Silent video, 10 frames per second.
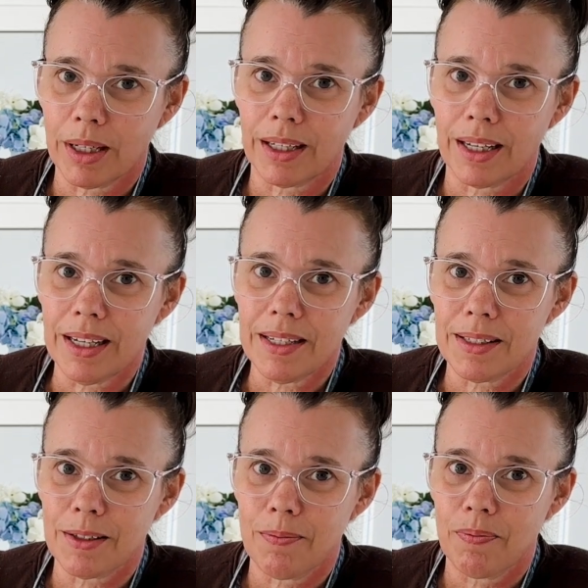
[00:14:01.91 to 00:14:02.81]
my
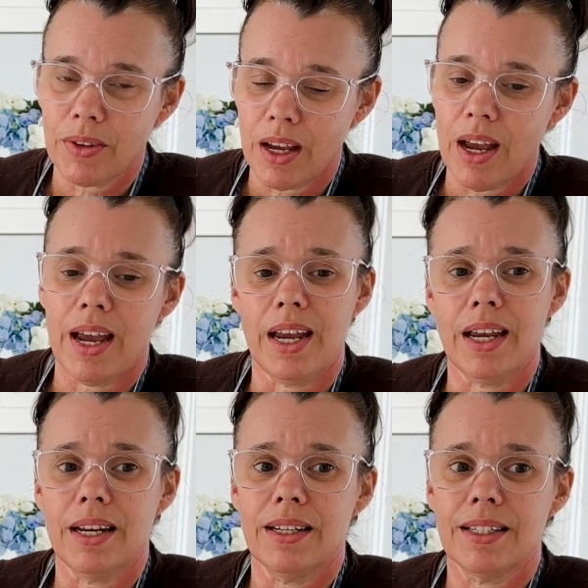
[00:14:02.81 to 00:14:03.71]
cakes,
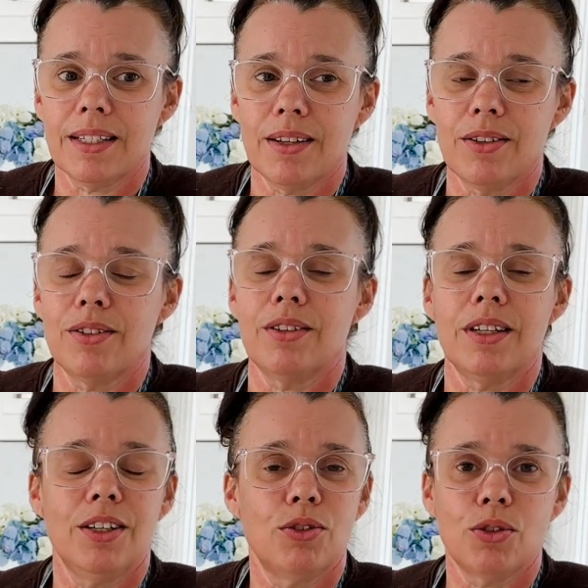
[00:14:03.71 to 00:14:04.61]
and
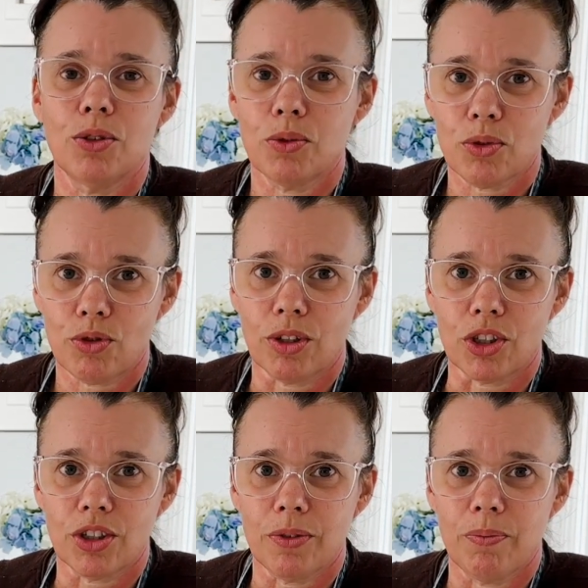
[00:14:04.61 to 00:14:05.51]
internal
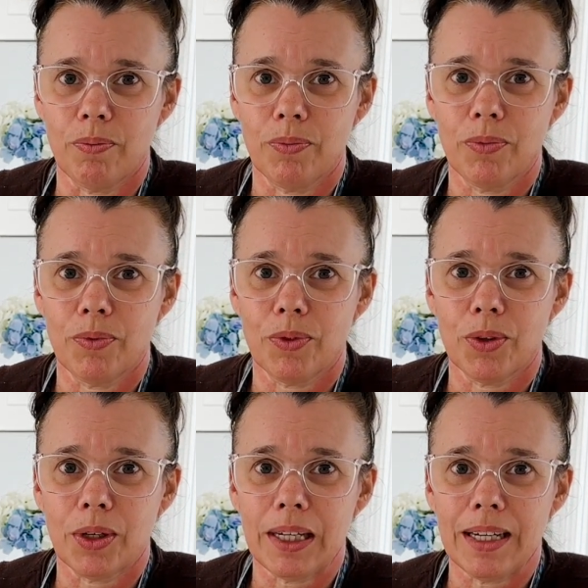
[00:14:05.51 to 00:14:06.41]
structure.
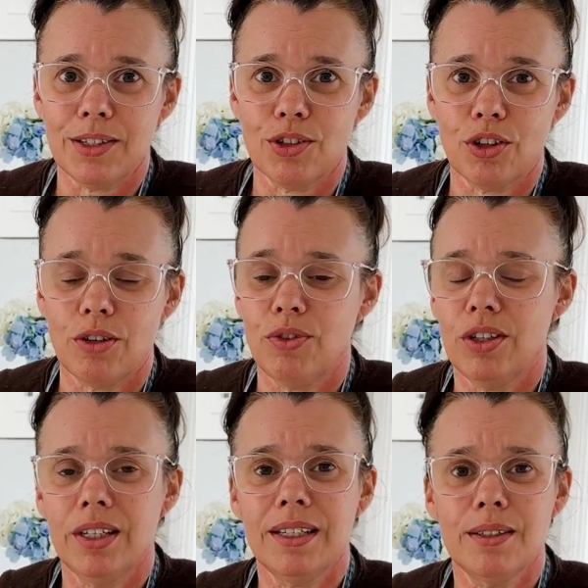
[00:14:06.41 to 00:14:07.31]
Okay, so if
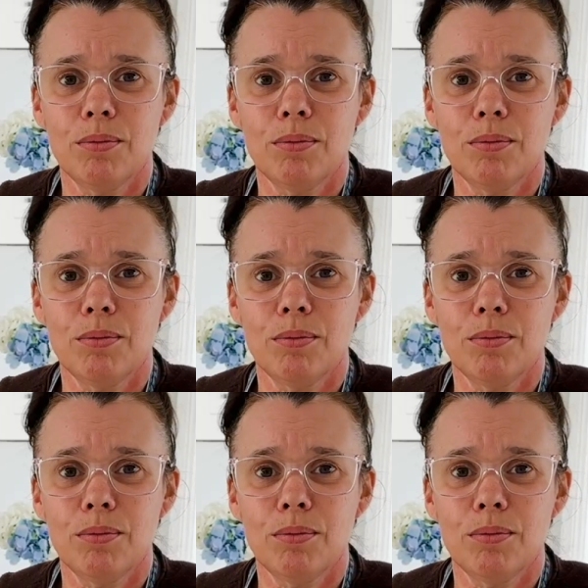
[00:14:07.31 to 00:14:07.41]
you need